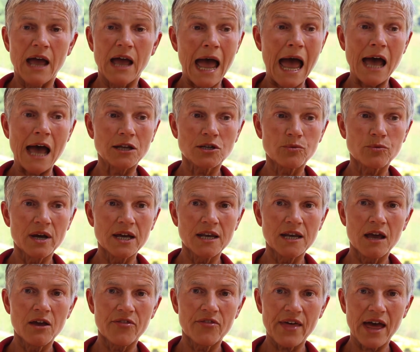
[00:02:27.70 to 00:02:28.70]
How do I
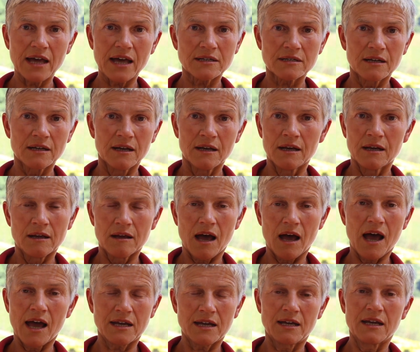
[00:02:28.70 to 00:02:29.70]
know that?
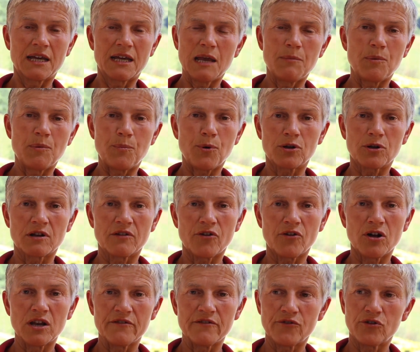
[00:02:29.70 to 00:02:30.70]
I can keep a bottle of
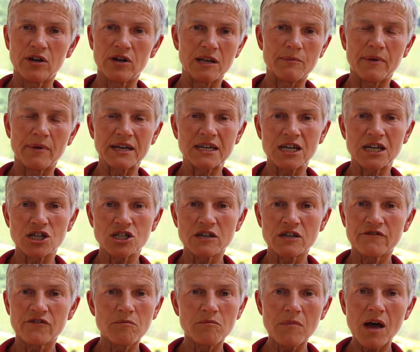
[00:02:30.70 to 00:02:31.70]
olive oil in my
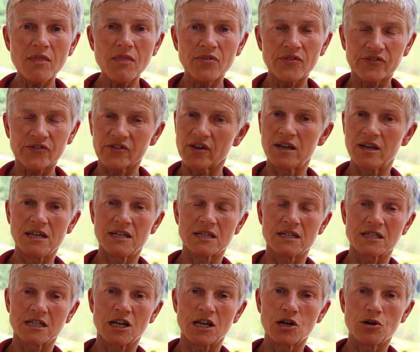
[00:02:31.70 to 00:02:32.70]
kitchen for months and it
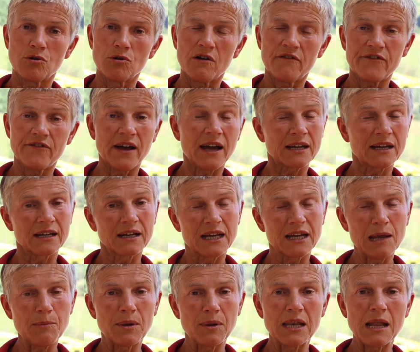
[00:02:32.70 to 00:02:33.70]
doesn't go off. I can
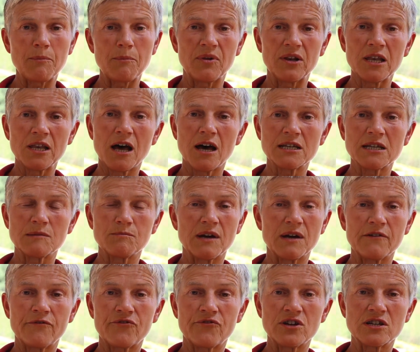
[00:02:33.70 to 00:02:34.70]
keep a lump of lard in
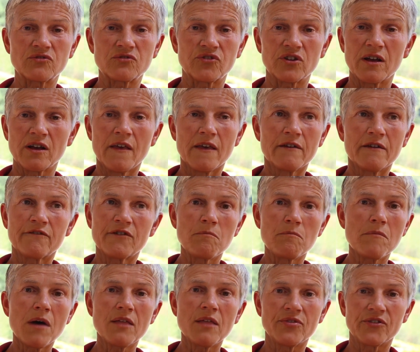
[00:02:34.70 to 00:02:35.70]
my fridge for
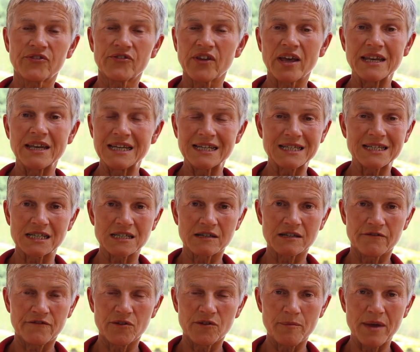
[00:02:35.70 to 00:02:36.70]
months and it
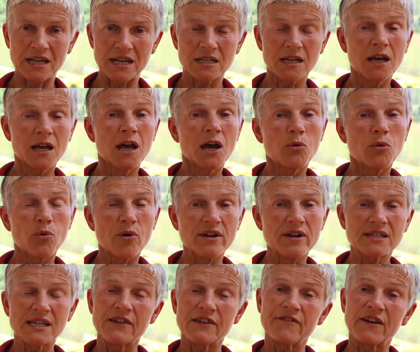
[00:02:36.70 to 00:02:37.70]
doesn't ferment.
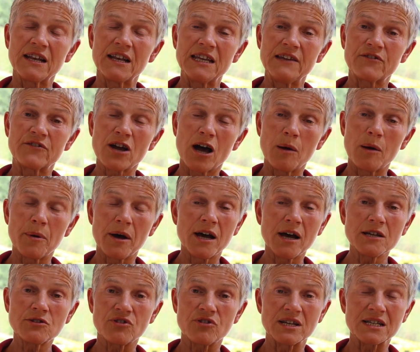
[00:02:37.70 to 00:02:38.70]
Whereas if I leave
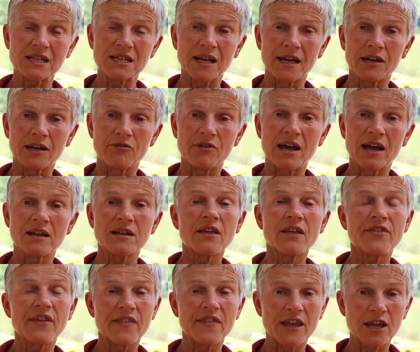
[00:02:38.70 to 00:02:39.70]
carbohydrates lying around,
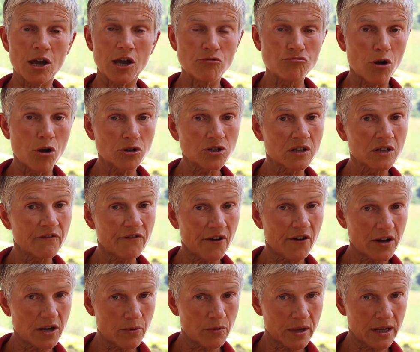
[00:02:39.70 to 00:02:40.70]
then they go rotten
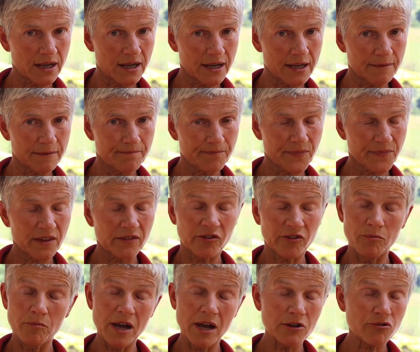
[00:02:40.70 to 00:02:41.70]
very quickly.
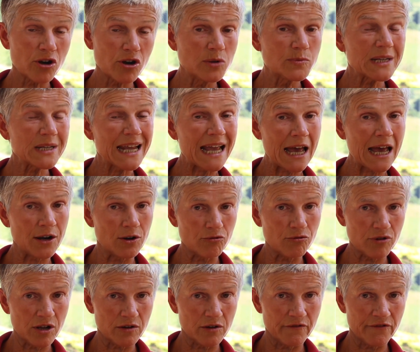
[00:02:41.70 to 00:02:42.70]
So microbes
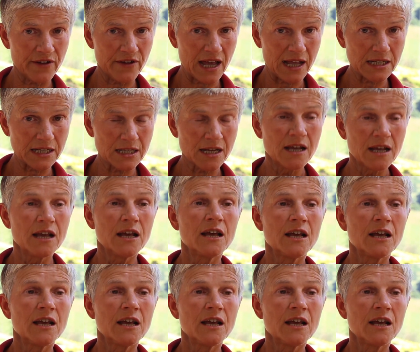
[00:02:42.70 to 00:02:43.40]
cannot run on fat.